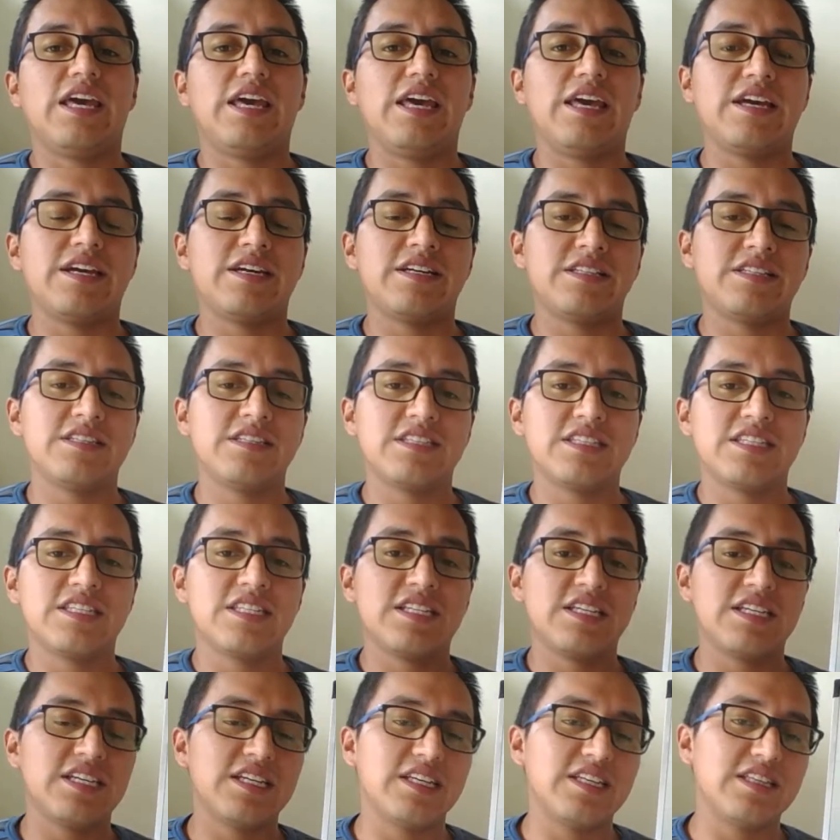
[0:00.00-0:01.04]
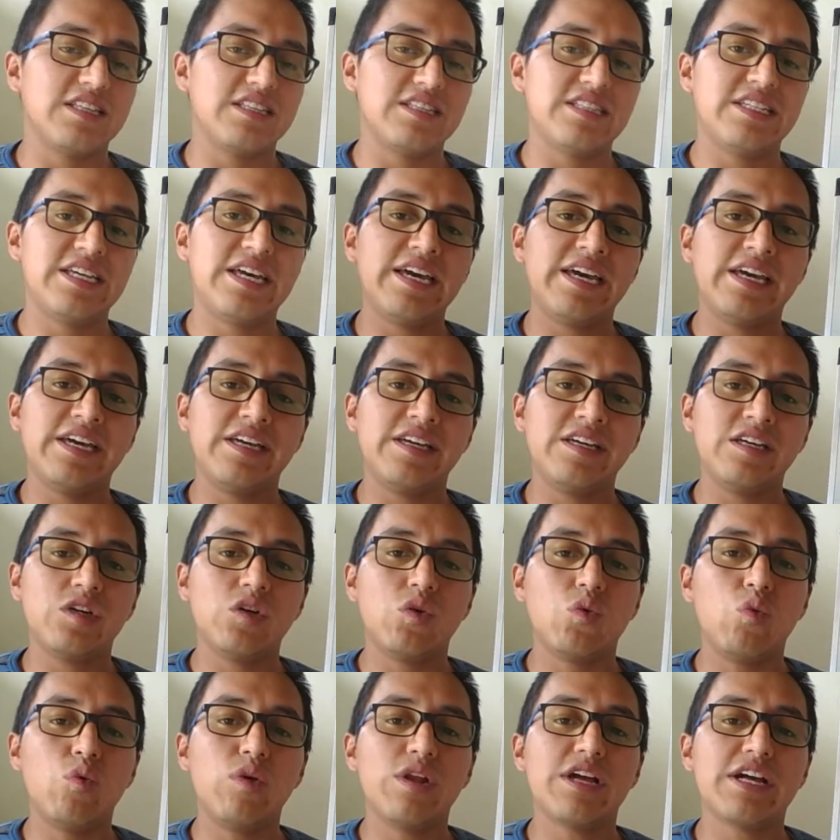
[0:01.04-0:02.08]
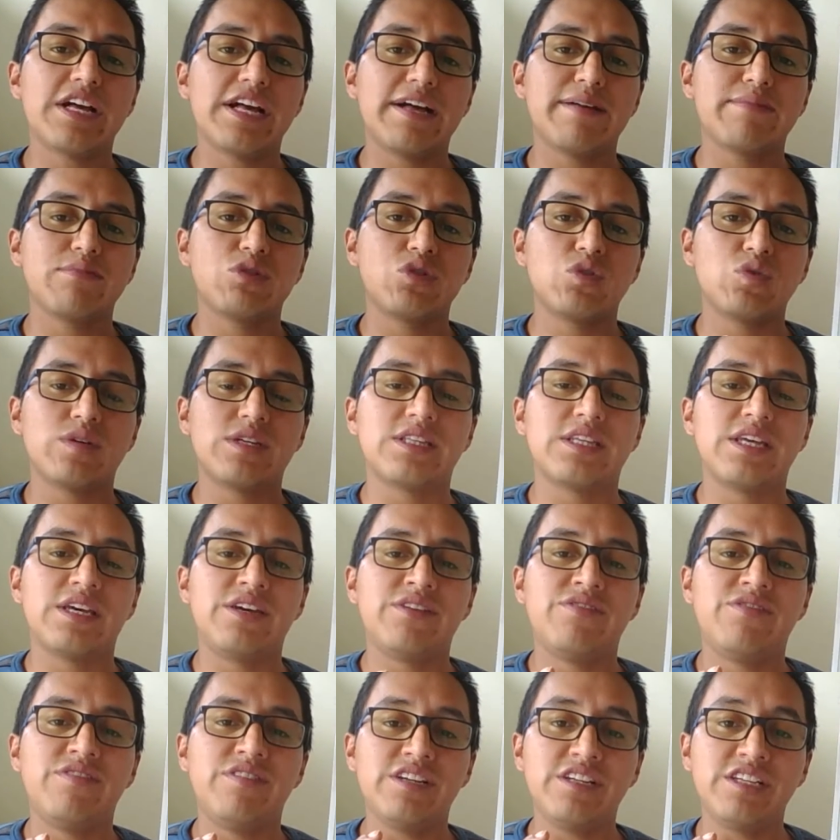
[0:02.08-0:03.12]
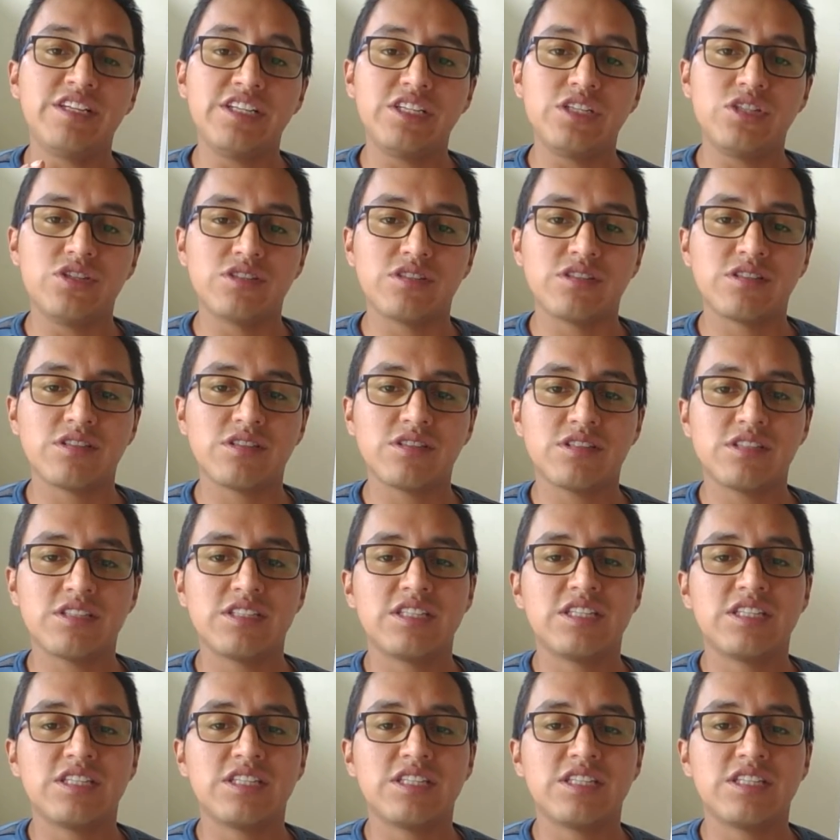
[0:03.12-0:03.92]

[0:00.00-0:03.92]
and they will have to a definition